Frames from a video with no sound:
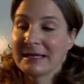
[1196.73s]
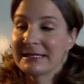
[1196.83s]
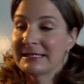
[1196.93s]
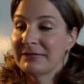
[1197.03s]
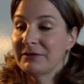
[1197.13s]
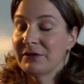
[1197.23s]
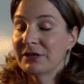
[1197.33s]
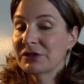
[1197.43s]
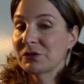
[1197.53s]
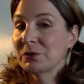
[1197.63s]
Stephen
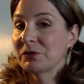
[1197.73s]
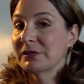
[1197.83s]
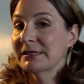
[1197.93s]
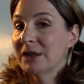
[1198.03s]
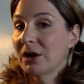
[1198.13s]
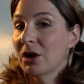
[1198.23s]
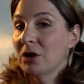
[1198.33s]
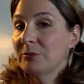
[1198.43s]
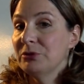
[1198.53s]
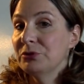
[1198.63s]
Foster wrote this song
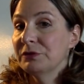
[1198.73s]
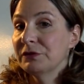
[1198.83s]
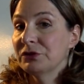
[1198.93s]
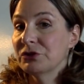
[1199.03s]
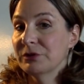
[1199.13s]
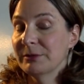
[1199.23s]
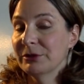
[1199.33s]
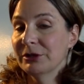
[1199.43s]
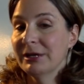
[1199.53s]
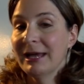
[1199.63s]
called Beautiful
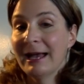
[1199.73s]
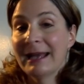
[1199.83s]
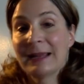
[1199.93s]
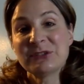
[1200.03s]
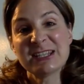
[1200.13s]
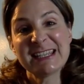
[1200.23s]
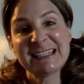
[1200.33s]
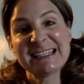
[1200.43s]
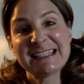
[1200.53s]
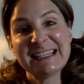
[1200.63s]
Dreamer, and I'm just going
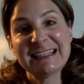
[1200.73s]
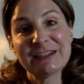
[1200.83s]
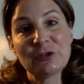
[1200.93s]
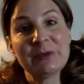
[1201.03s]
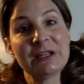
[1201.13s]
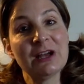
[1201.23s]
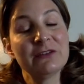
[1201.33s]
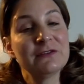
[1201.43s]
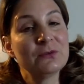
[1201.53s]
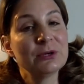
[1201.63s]
to sing a little of
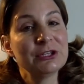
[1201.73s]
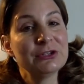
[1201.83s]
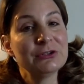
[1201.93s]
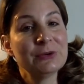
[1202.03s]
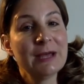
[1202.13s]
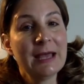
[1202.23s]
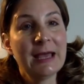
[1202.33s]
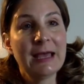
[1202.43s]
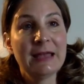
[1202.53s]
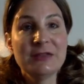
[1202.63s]
it for you,
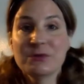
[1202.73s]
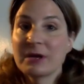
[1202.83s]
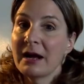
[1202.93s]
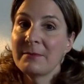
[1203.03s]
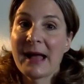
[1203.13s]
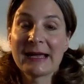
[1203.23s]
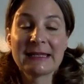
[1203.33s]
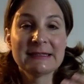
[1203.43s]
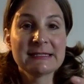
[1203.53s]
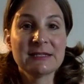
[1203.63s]
and you can come back
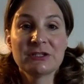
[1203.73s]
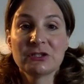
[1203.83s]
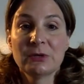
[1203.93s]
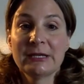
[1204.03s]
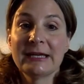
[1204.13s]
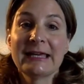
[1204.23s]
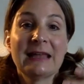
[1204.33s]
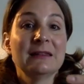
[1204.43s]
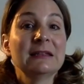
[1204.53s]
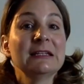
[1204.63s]
and listen to it.
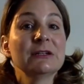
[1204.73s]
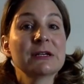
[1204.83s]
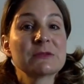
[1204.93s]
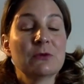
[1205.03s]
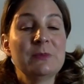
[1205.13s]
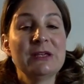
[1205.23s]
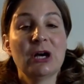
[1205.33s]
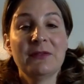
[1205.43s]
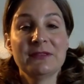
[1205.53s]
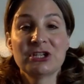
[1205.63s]
Again, the lyrics will be
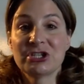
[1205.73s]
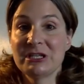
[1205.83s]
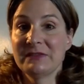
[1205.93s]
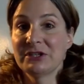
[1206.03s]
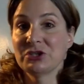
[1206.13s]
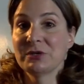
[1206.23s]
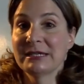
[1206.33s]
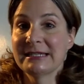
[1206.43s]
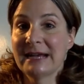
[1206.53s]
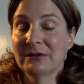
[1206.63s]
on the sheet that you
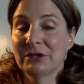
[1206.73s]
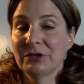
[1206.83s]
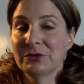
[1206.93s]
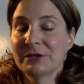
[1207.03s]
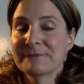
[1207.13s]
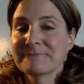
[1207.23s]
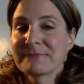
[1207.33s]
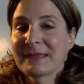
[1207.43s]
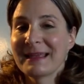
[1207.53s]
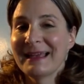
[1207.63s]
can download.
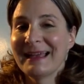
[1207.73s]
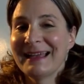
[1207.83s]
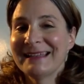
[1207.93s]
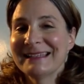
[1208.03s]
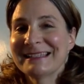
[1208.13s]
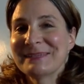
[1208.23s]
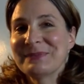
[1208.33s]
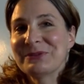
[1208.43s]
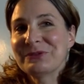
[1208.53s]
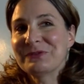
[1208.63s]
And it's a
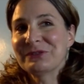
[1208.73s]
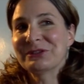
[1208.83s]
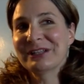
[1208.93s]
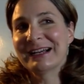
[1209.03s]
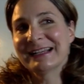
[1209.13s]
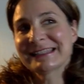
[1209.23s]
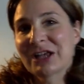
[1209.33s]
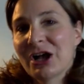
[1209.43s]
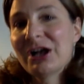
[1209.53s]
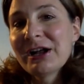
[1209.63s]
beautiful
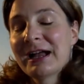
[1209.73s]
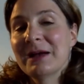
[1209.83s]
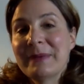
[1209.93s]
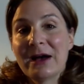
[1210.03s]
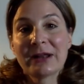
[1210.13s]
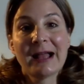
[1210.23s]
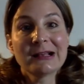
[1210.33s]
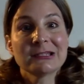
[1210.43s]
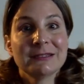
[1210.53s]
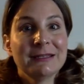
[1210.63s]
song about
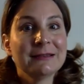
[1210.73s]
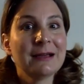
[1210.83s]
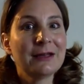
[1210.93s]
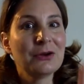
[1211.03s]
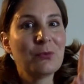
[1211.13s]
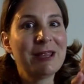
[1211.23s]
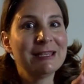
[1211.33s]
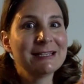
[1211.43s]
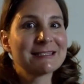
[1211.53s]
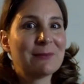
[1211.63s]
actually kind of
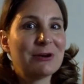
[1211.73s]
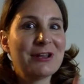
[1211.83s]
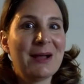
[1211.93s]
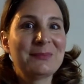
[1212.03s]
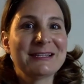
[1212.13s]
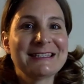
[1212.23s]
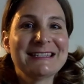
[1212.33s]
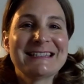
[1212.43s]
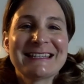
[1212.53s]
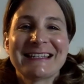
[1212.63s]
waking someone up. Listen
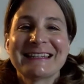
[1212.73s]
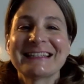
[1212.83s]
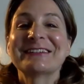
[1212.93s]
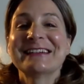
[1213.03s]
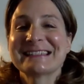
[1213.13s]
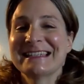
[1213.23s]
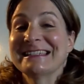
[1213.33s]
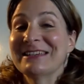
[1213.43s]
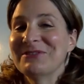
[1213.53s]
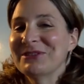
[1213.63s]
to the lyrics and
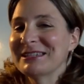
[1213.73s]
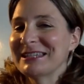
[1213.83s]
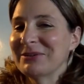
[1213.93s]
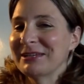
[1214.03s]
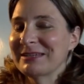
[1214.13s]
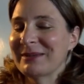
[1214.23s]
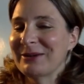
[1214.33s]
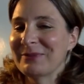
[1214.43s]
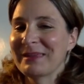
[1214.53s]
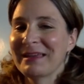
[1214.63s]
see if you can see what it's about.